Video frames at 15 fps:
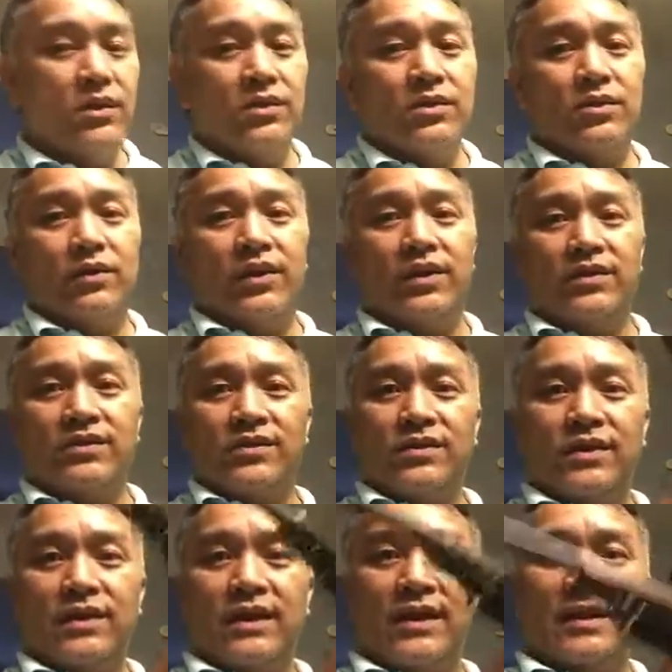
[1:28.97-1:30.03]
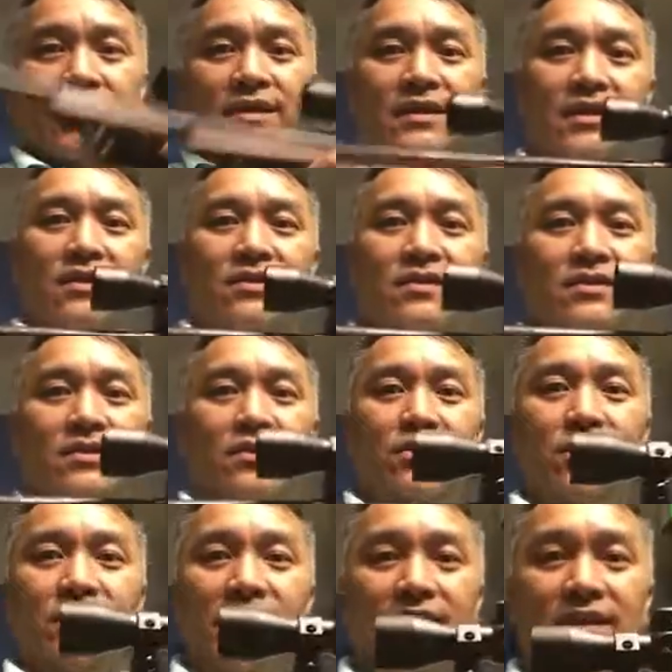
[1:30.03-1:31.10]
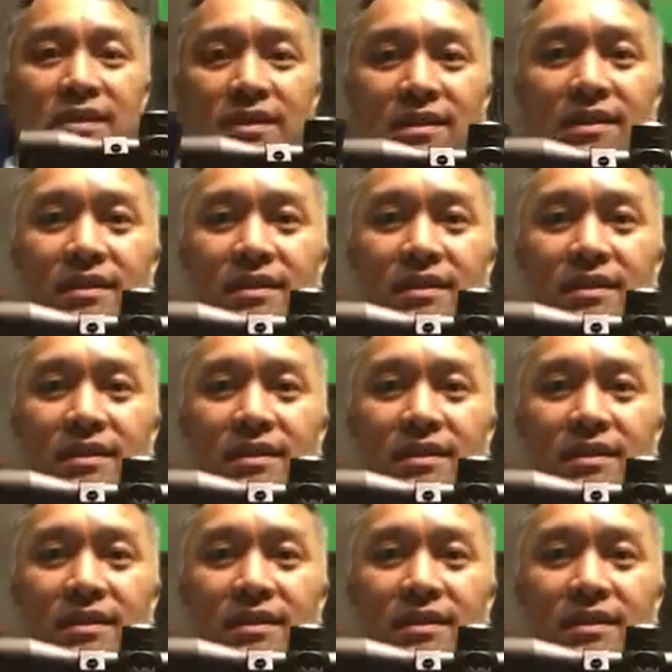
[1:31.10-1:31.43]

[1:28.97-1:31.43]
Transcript: So here's the gun. Here's the little gun.